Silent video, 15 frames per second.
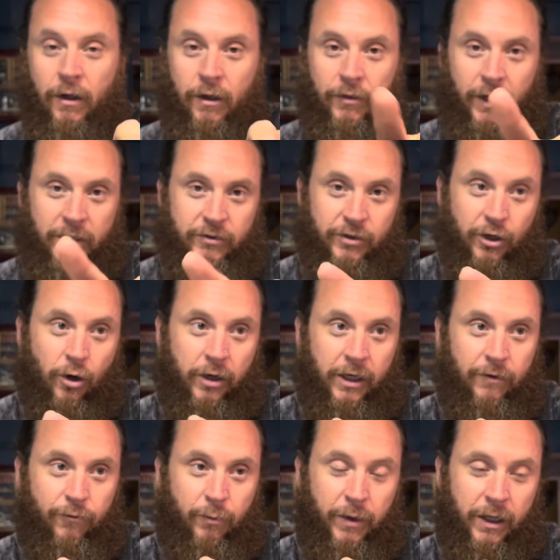Thanks to y'all
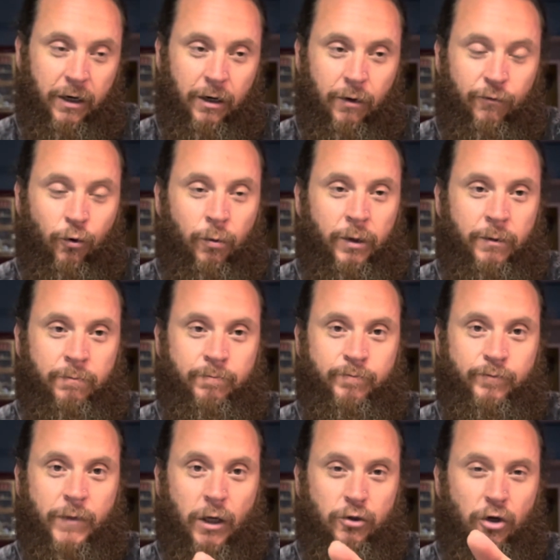again for picking it up for me.
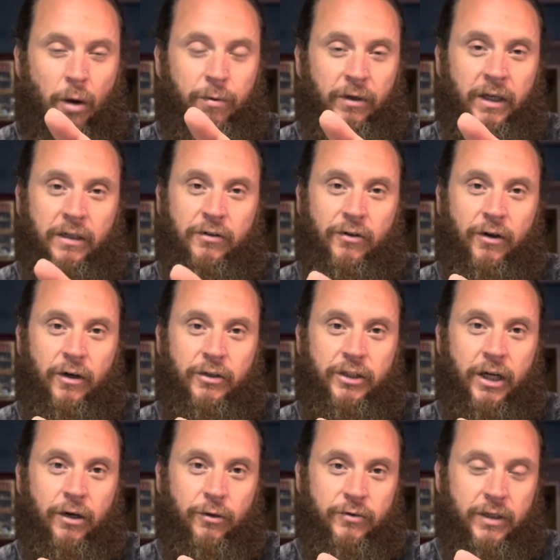I'll drop a link to their
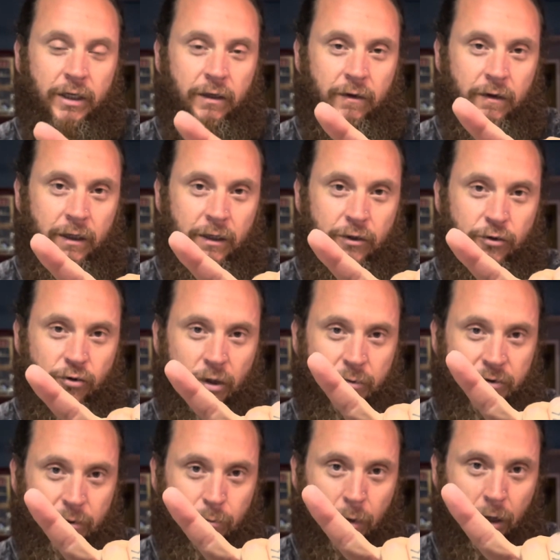channels in the
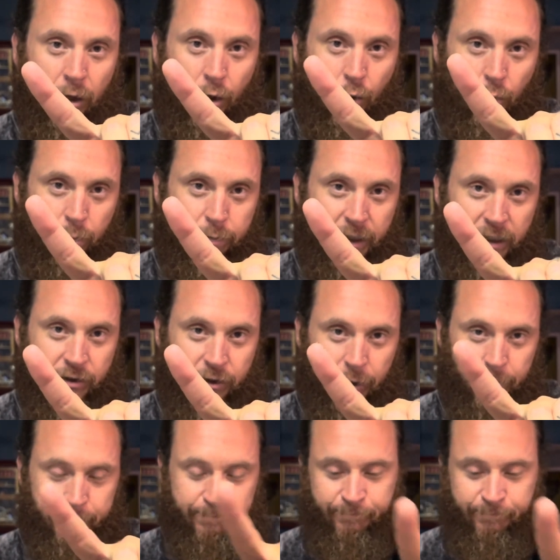description below. Peace, y'all.